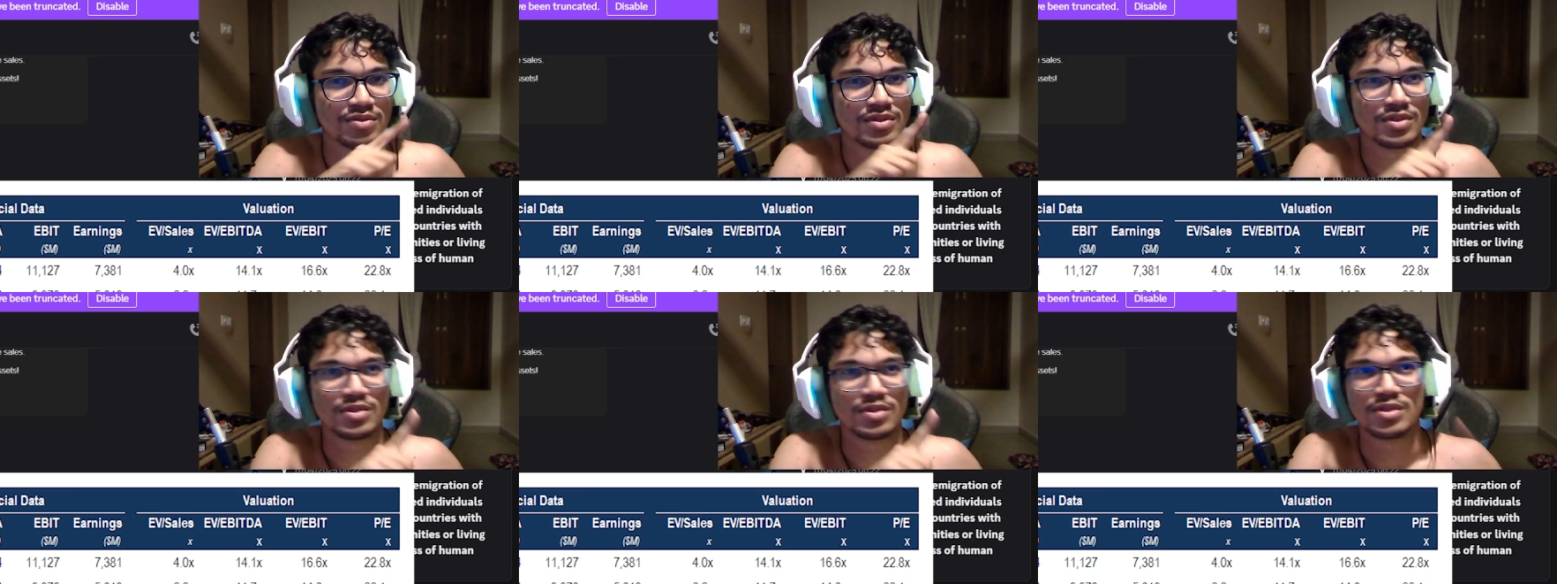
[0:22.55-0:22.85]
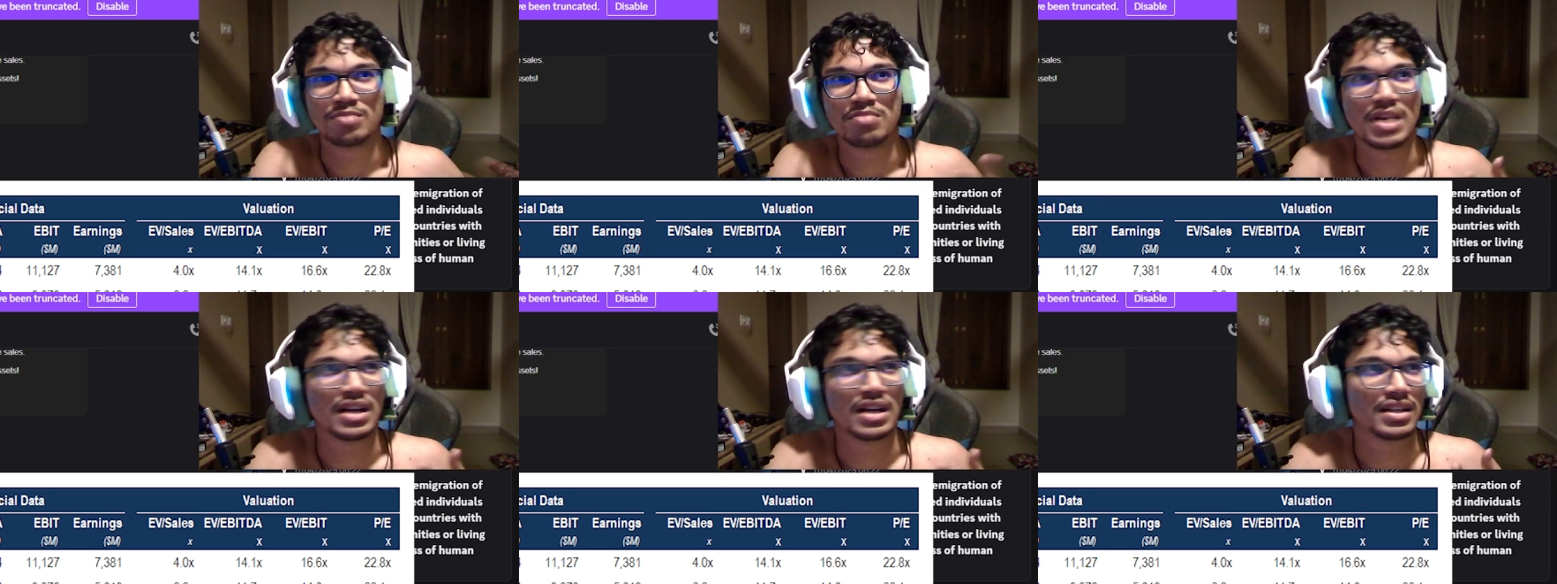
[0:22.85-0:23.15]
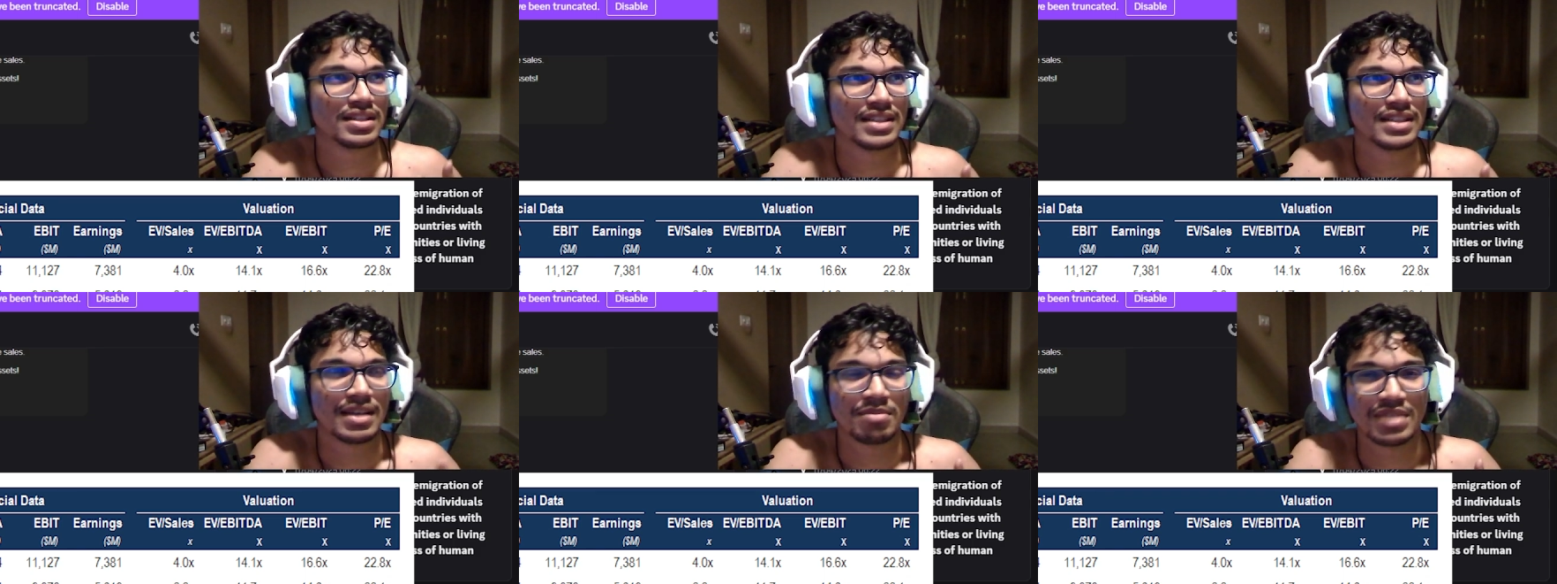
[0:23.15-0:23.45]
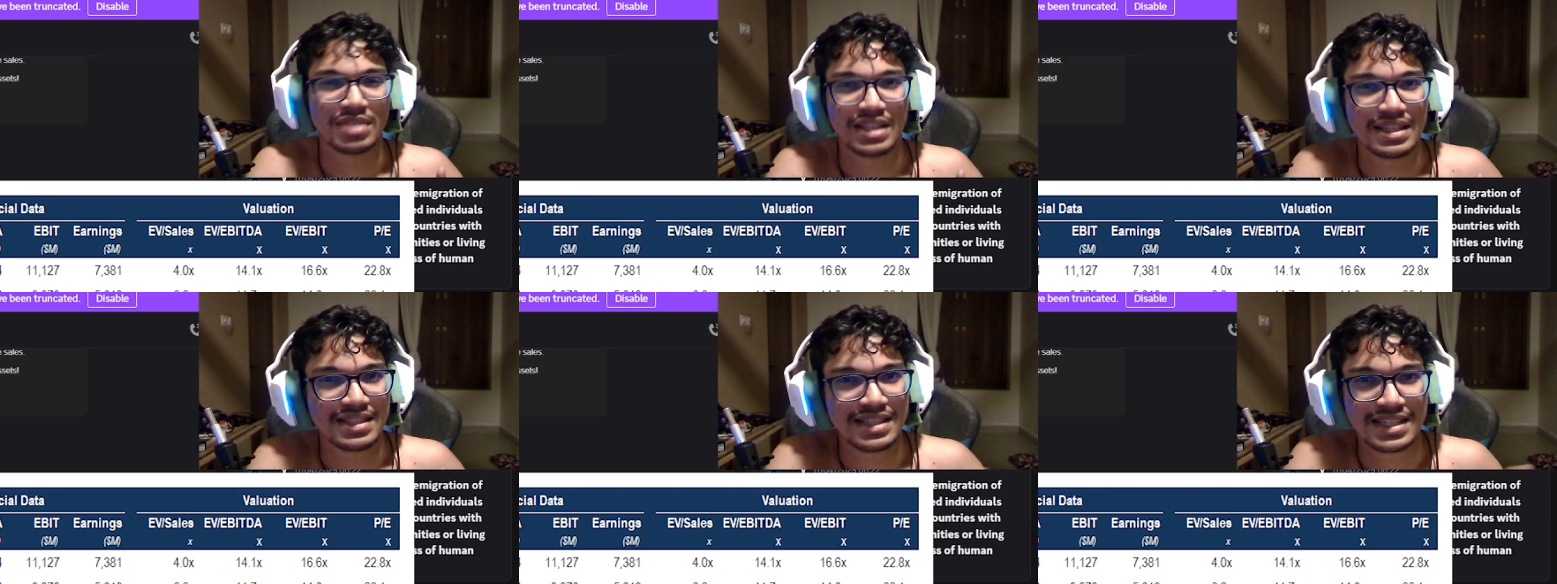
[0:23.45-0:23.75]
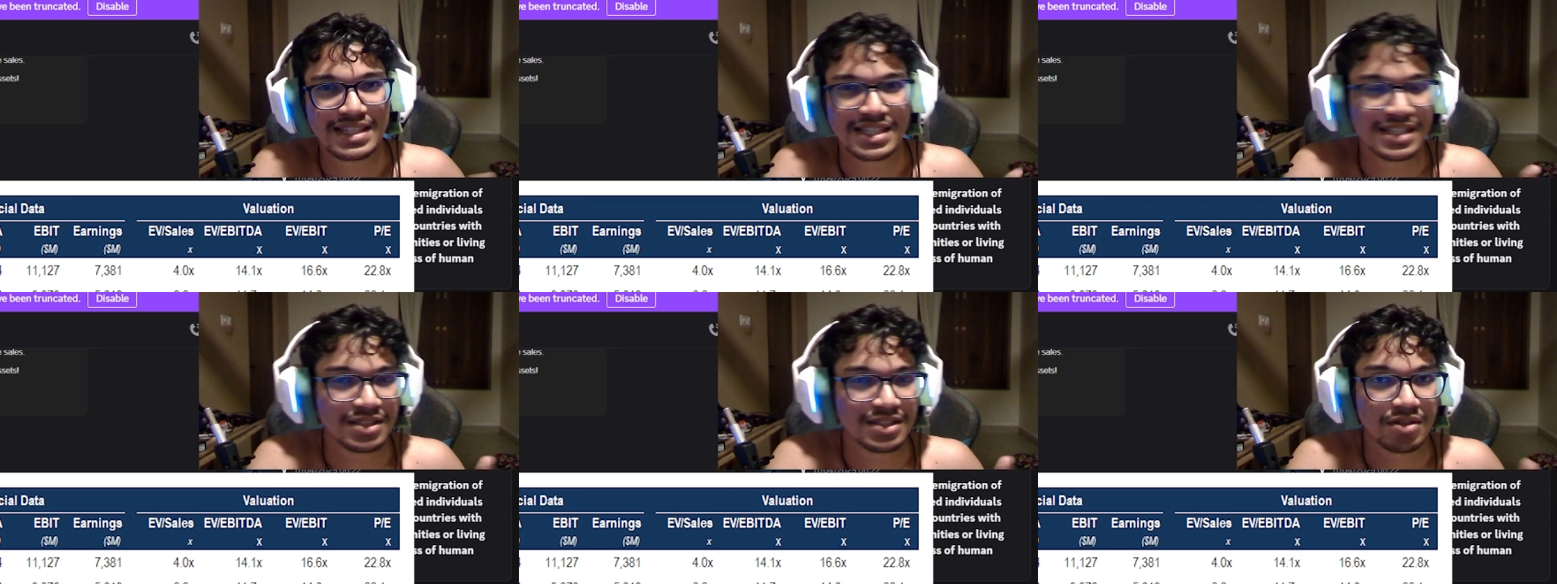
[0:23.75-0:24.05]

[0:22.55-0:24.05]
the market capitalization.